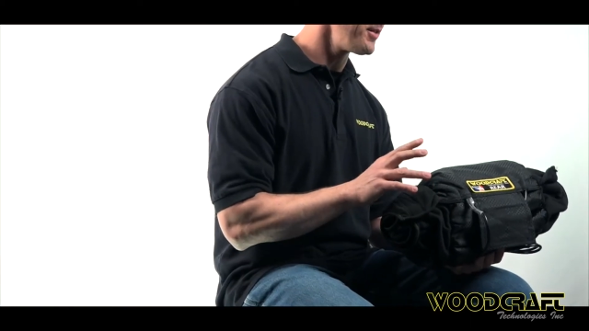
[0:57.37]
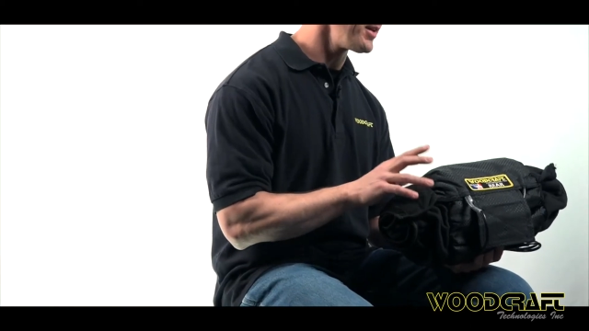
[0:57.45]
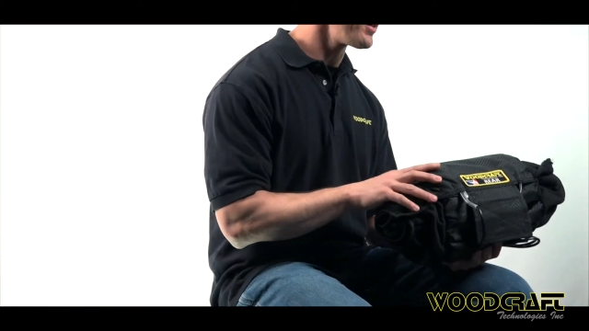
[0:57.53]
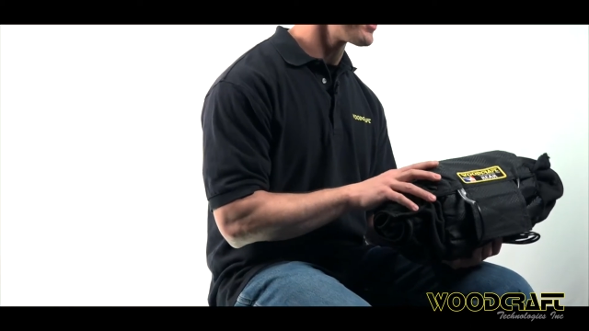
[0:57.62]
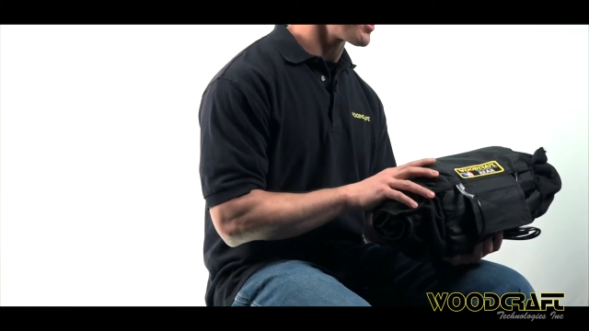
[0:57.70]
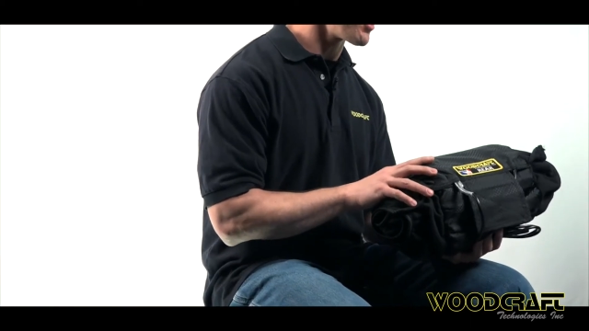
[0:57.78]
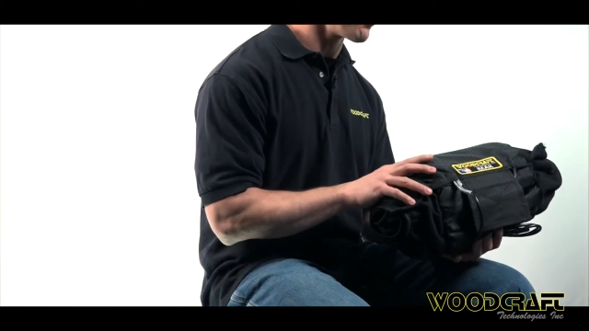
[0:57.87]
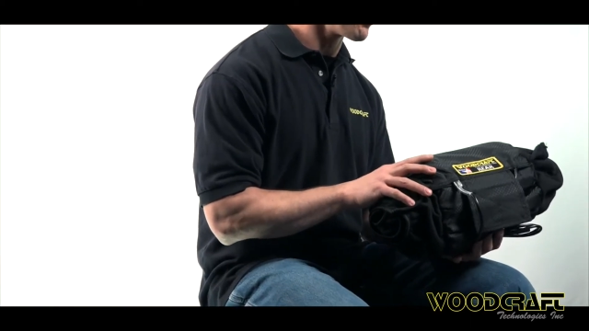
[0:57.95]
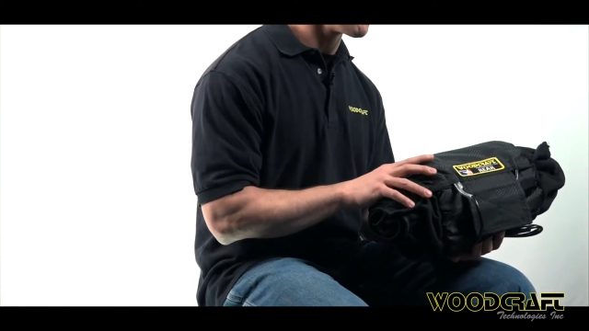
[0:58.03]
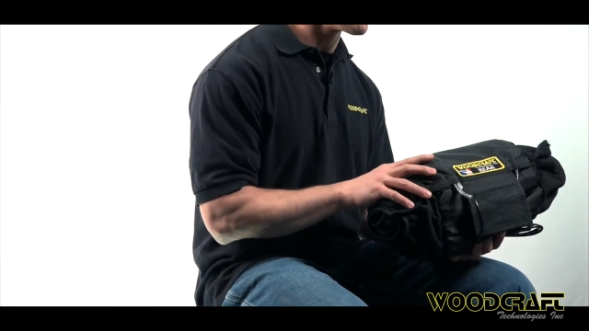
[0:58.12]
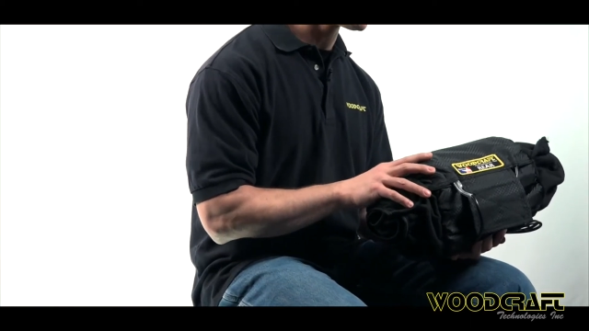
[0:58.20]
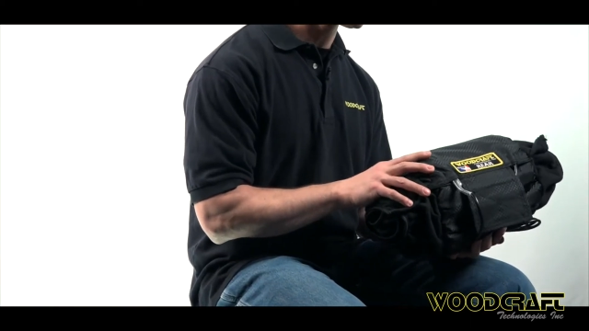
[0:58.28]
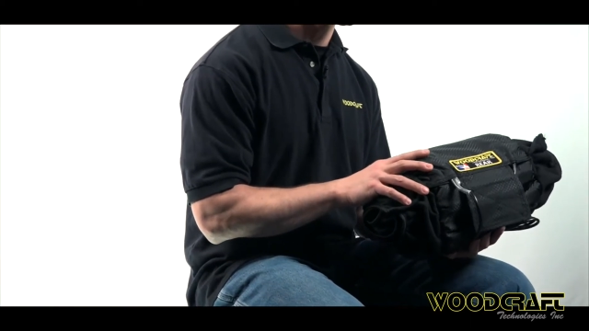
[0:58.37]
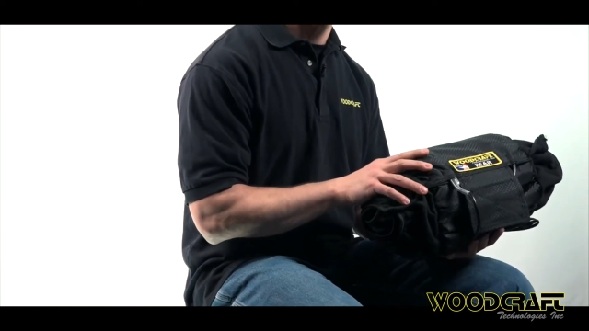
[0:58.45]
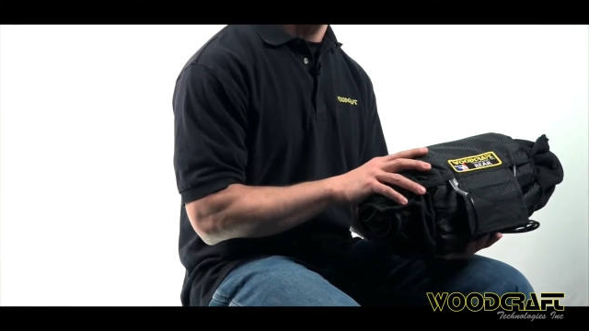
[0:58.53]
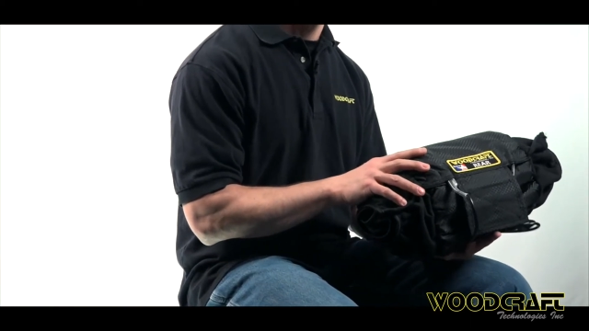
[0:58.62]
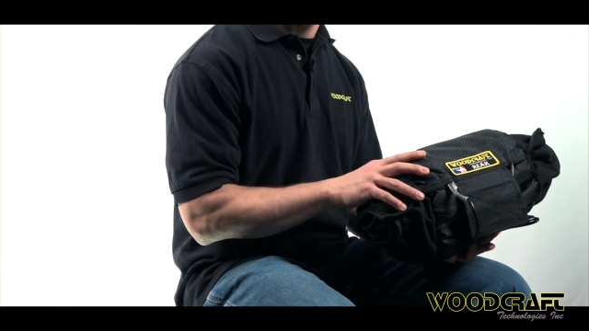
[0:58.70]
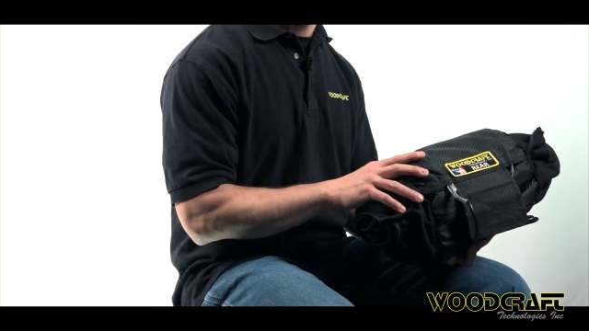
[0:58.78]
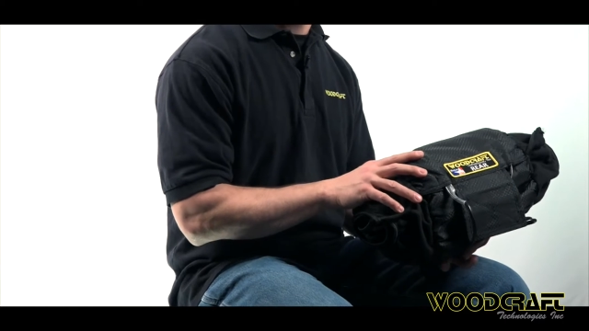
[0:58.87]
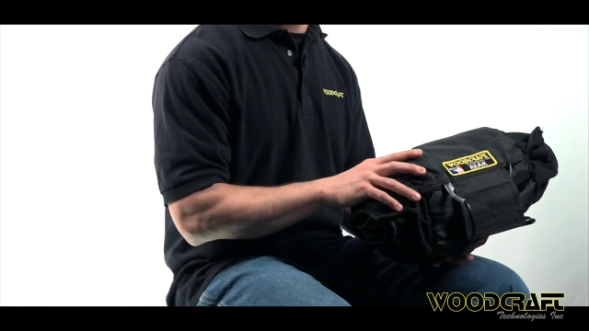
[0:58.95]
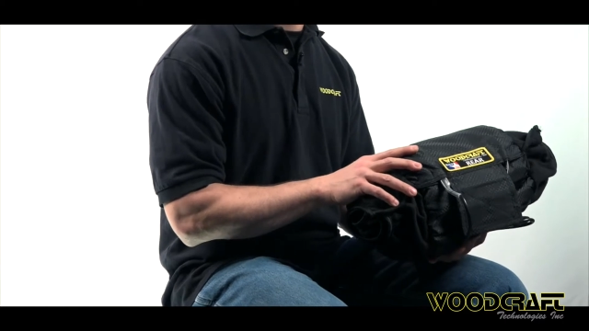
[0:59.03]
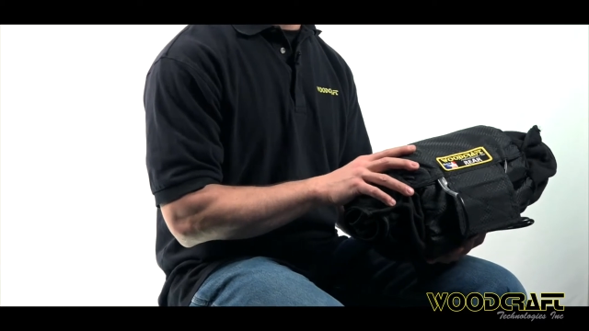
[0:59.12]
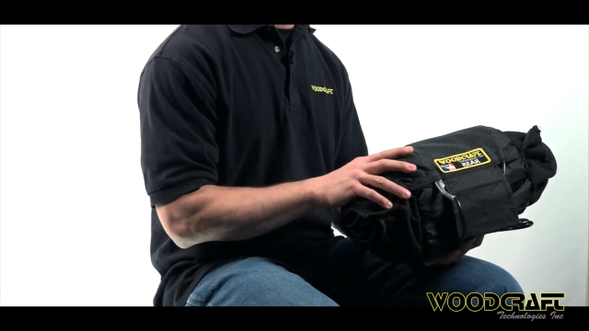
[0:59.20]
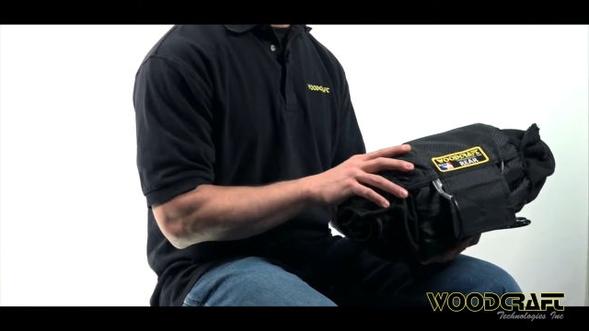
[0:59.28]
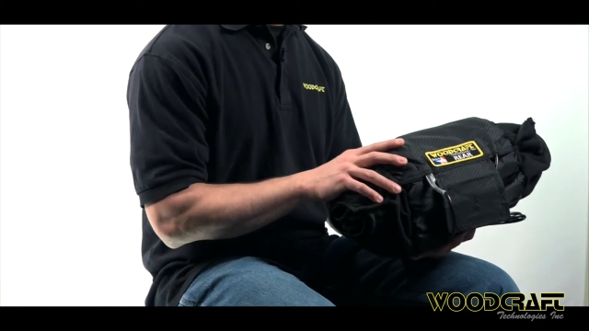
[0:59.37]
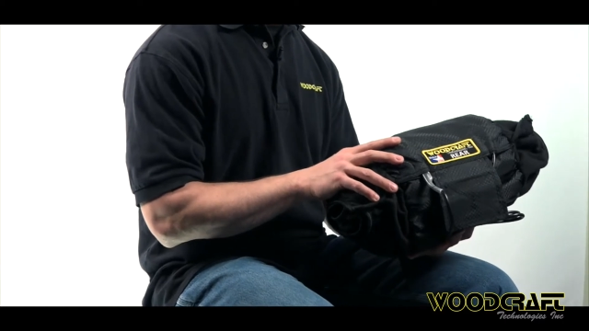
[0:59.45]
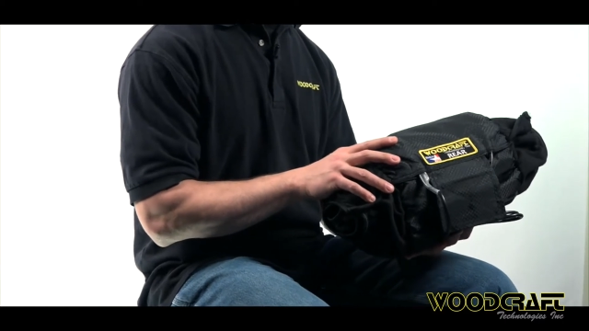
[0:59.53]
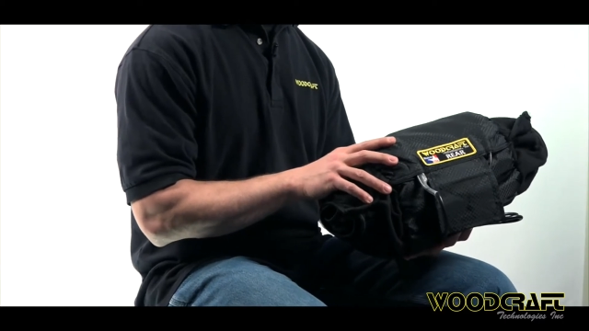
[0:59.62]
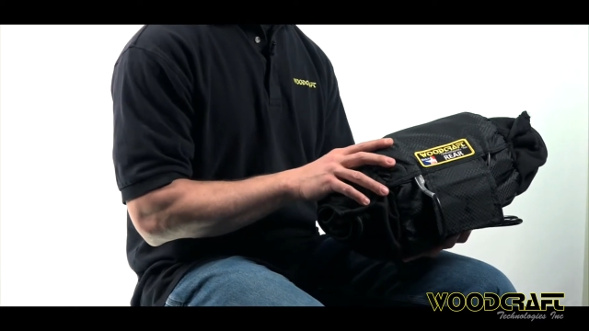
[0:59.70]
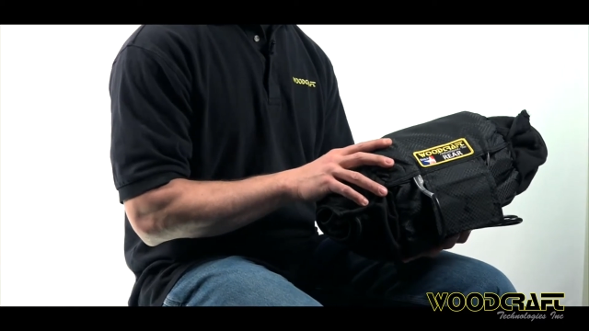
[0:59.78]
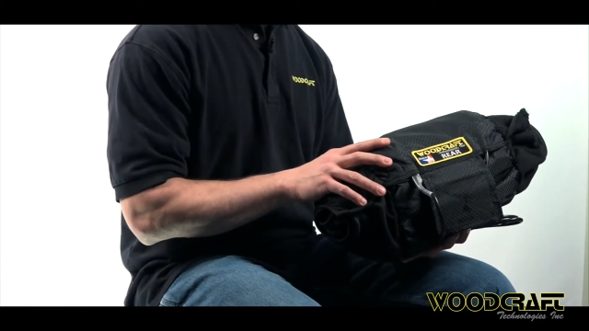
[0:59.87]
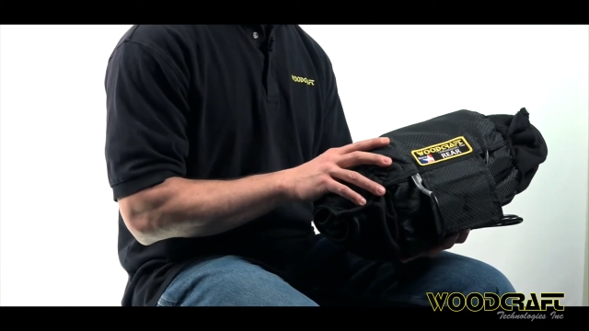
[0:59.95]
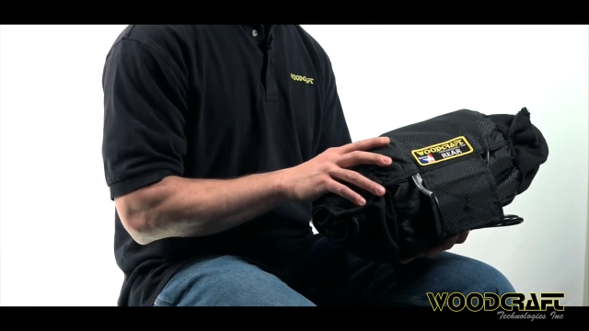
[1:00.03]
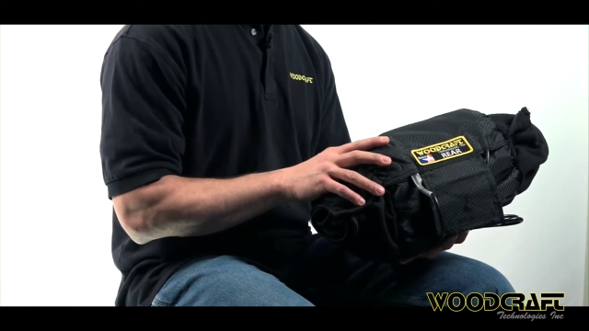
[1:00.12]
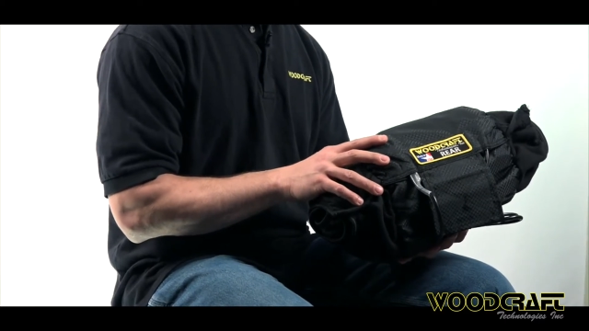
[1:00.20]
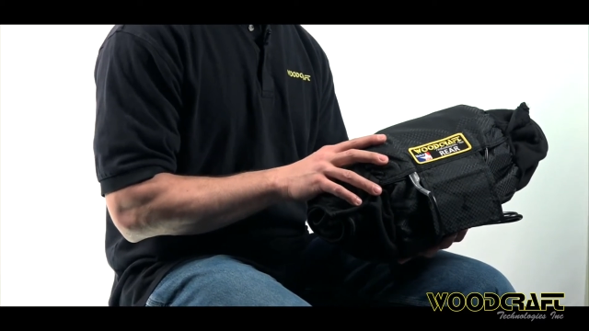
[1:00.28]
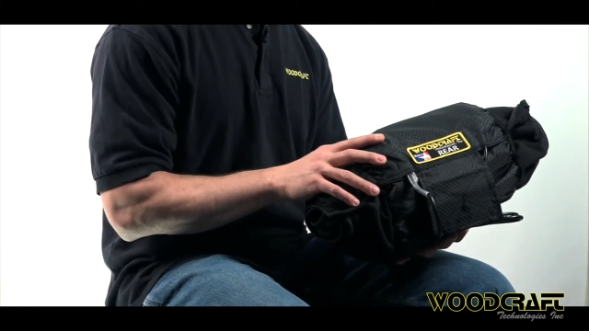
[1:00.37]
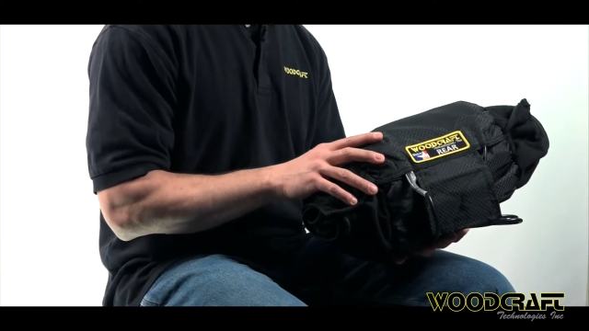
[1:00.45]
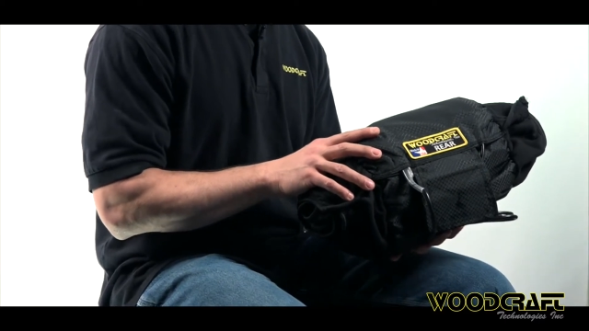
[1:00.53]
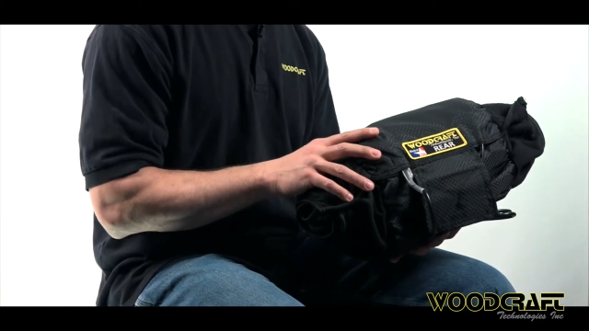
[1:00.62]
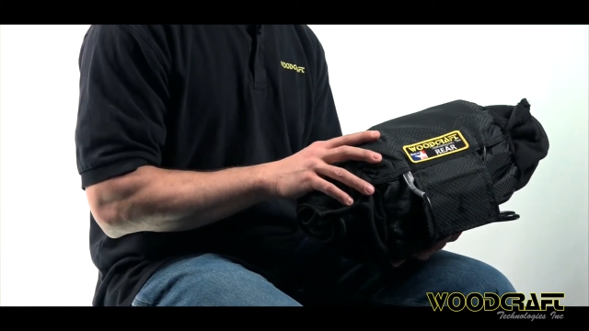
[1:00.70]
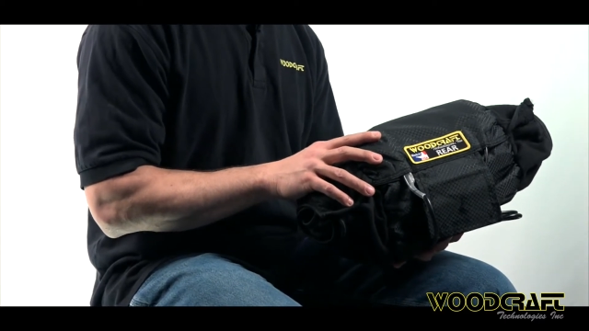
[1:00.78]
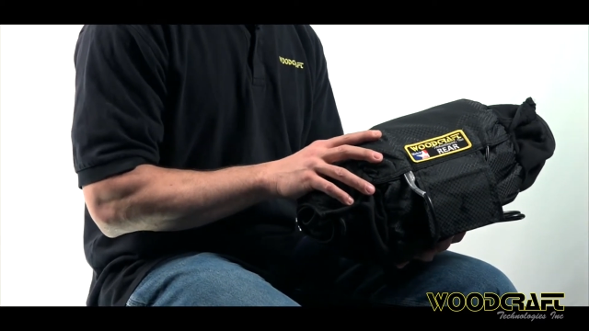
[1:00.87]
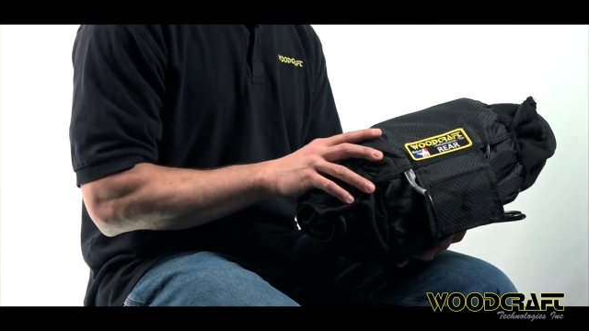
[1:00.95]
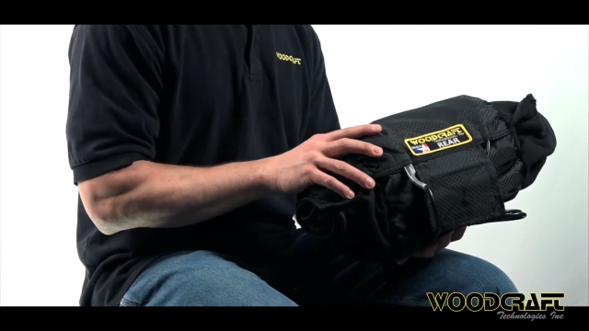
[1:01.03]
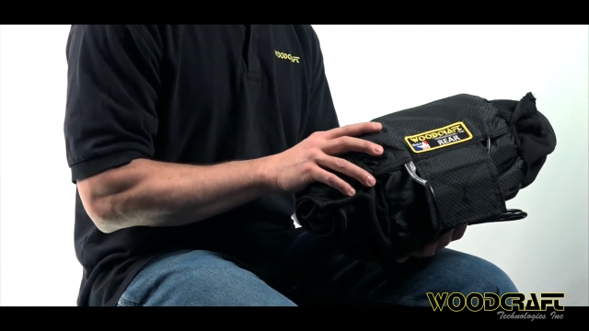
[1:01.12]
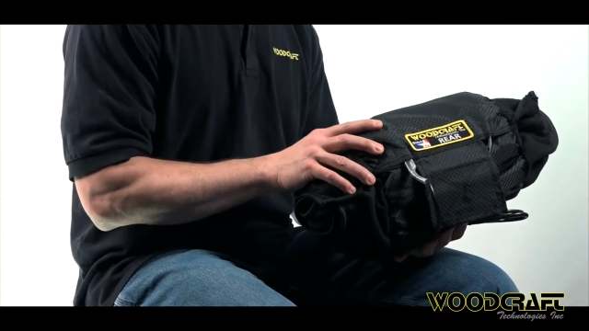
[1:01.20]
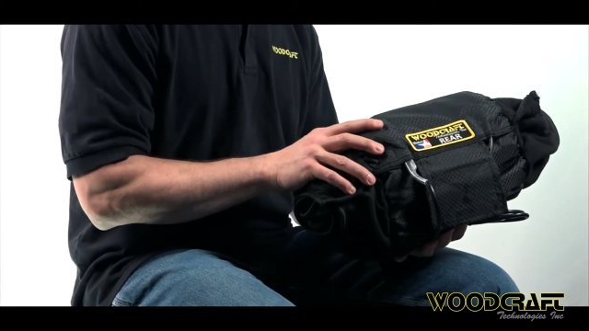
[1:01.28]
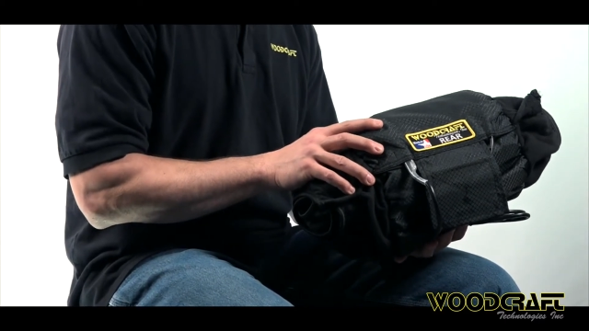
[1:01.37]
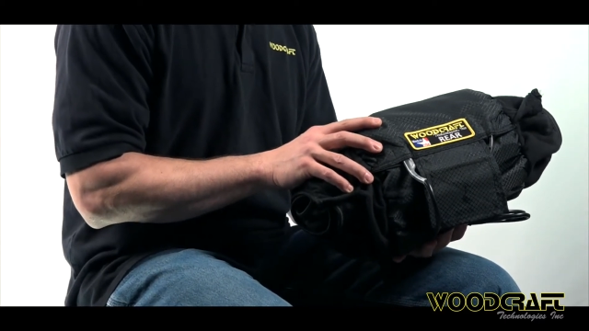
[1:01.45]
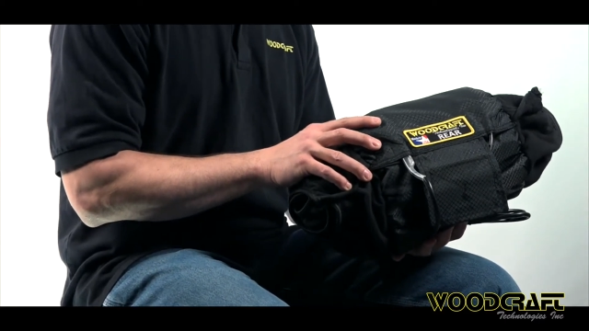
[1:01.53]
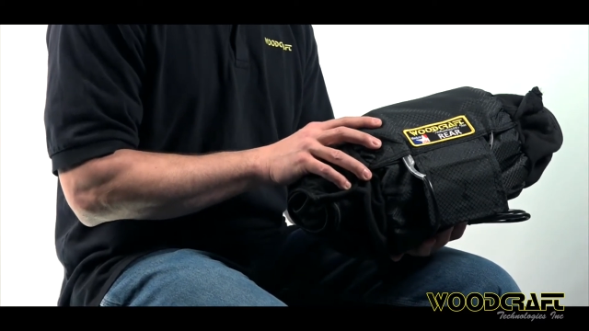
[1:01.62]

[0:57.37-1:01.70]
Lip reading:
(no speaker visible)